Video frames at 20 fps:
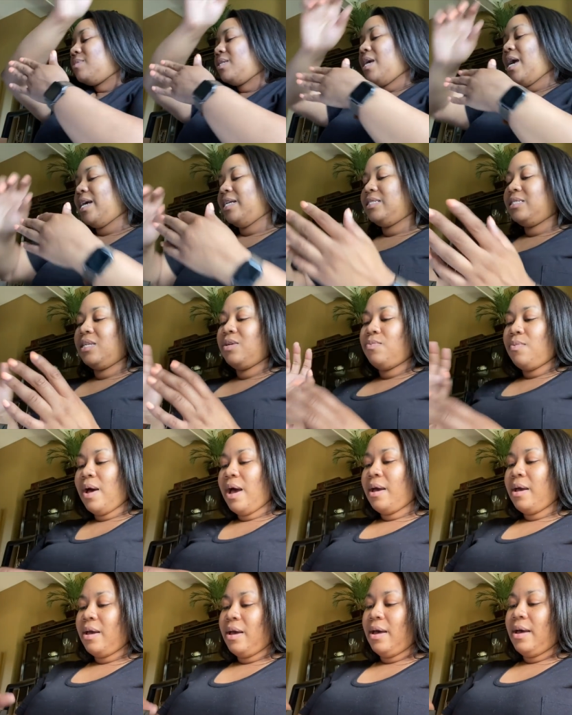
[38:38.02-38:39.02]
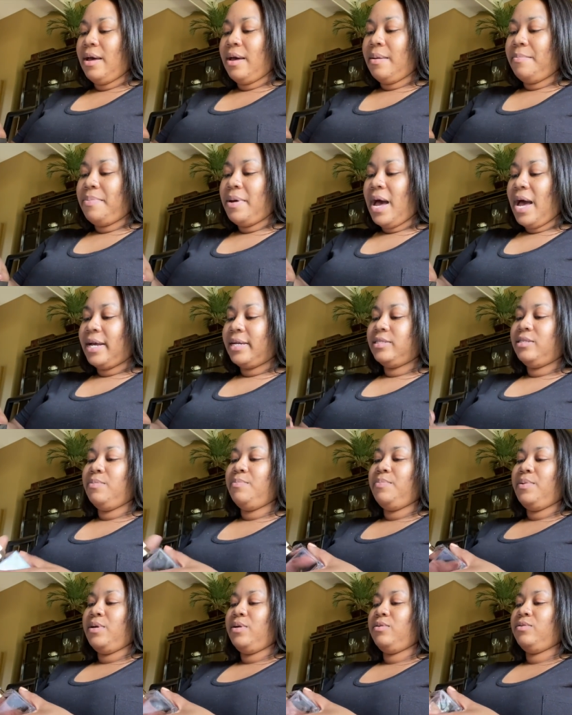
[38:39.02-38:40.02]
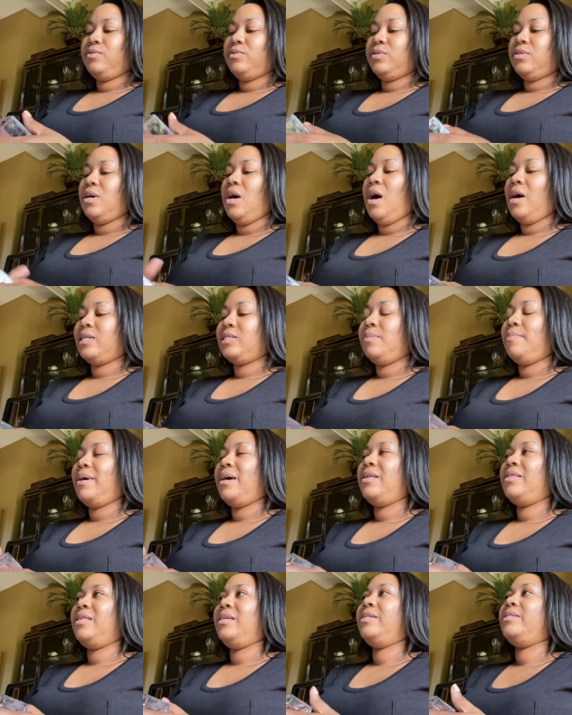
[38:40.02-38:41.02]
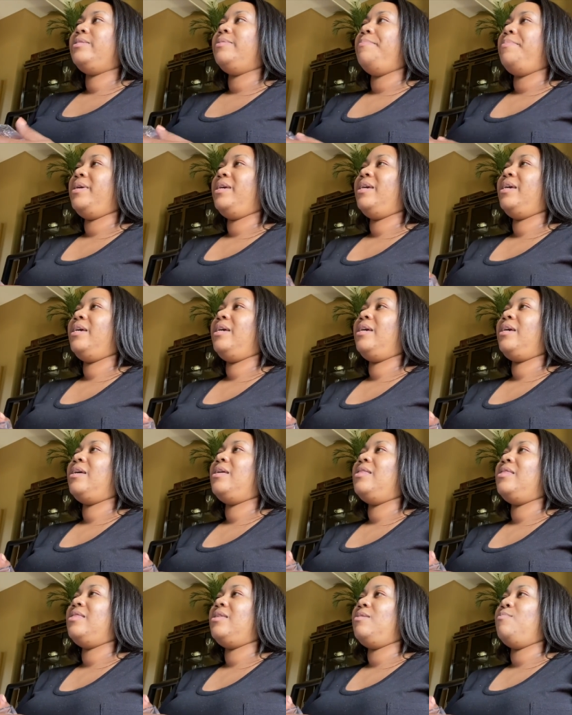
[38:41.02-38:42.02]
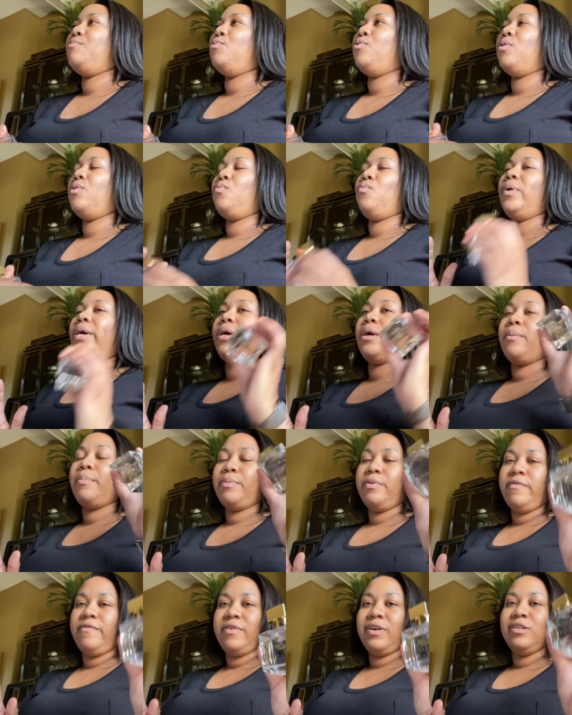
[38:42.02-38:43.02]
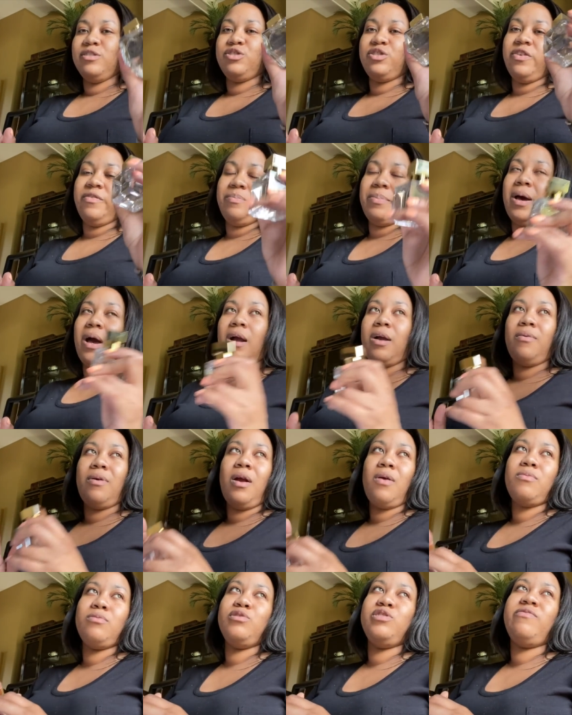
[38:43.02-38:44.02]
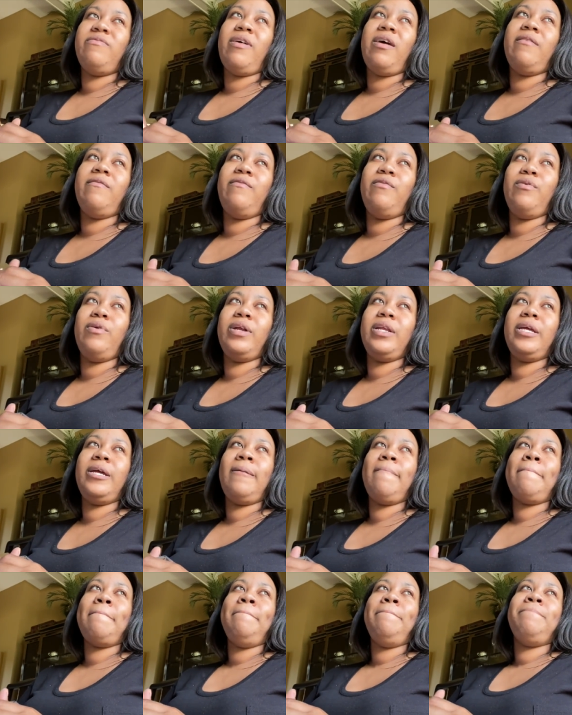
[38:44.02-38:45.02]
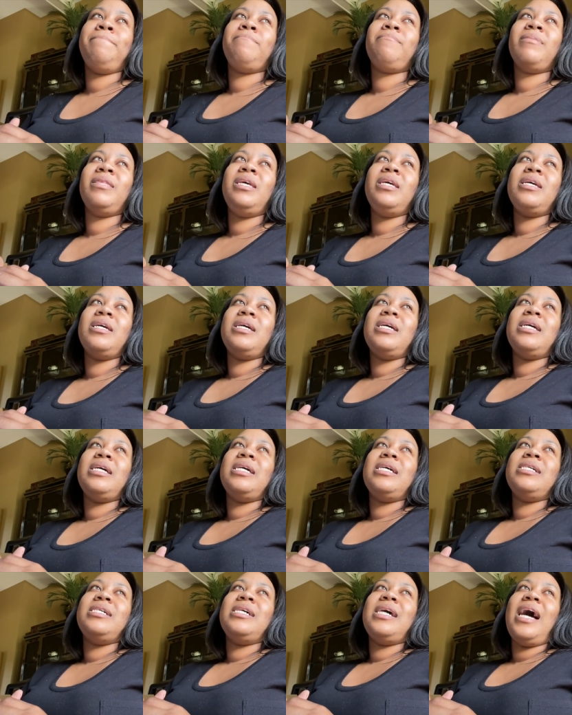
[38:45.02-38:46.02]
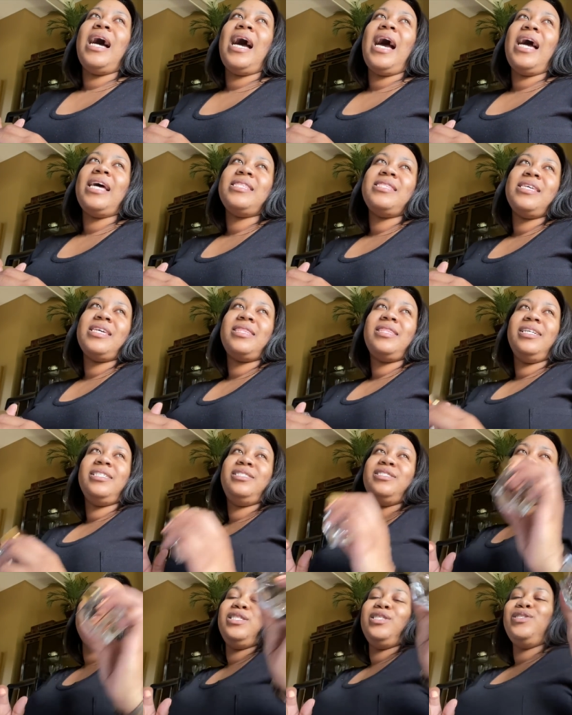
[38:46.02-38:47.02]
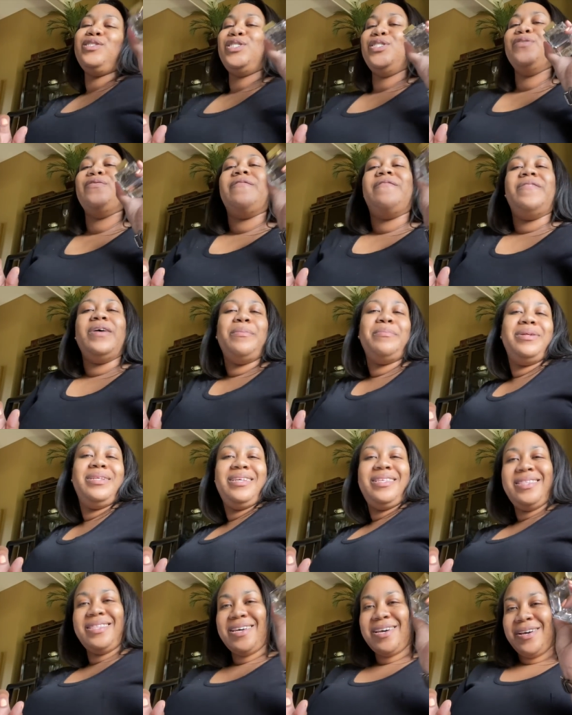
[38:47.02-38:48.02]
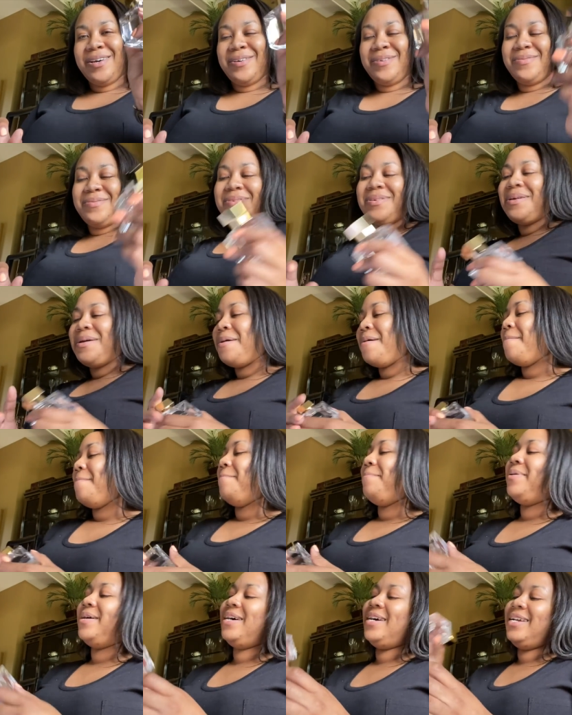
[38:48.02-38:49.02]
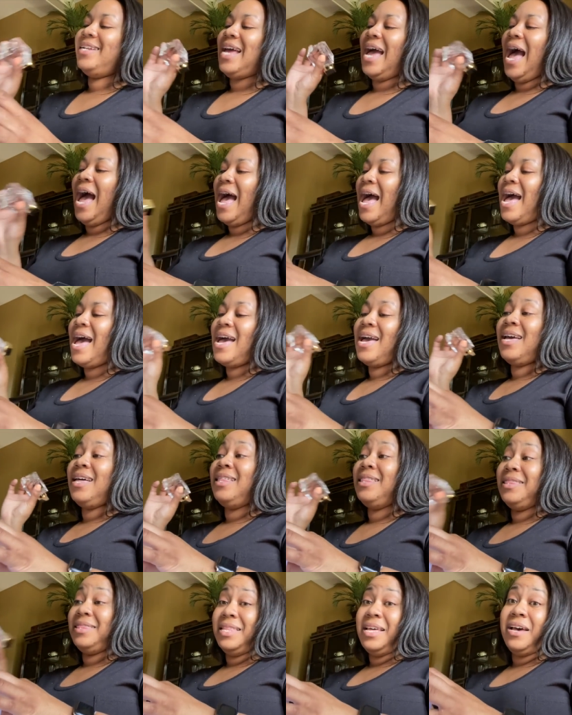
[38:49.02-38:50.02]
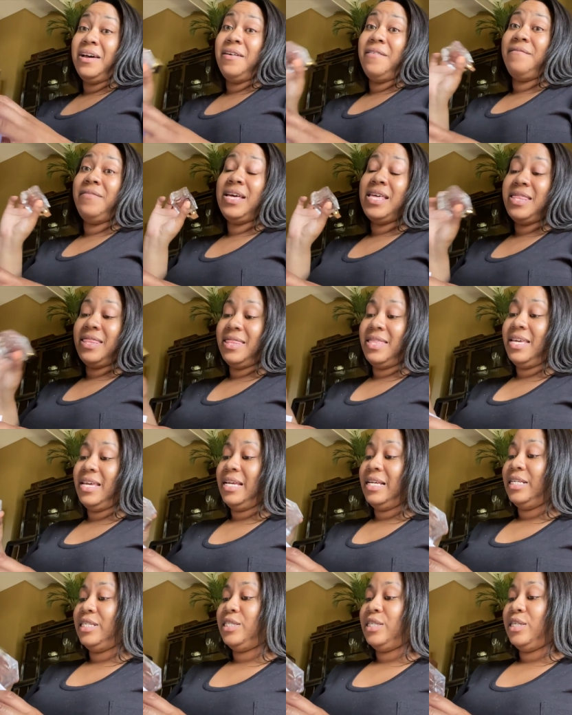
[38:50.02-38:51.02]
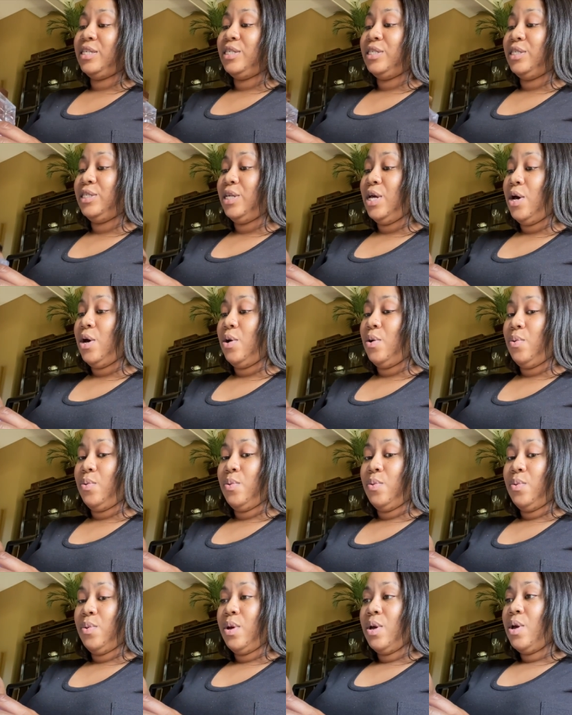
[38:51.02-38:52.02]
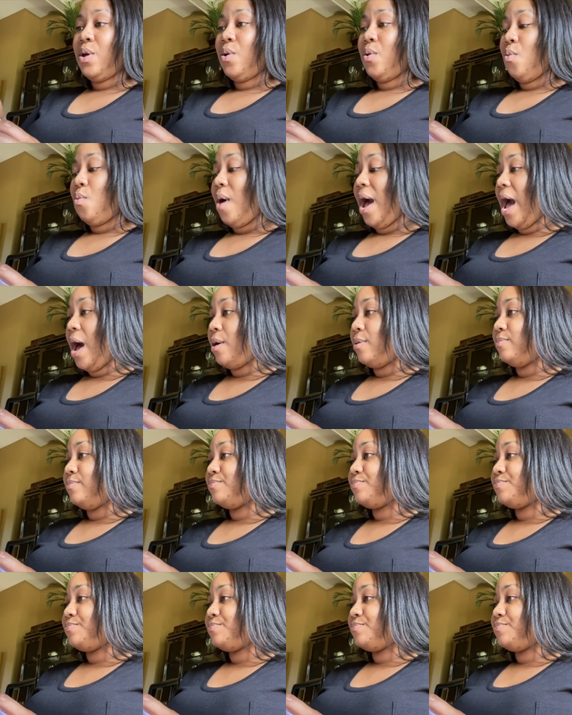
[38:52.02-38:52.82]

I see why um, Pockets and Bows talks about this being the more wearable version of Baccarat Rouge five forty. I think this is a little too feminine though, but I love this. So, wow.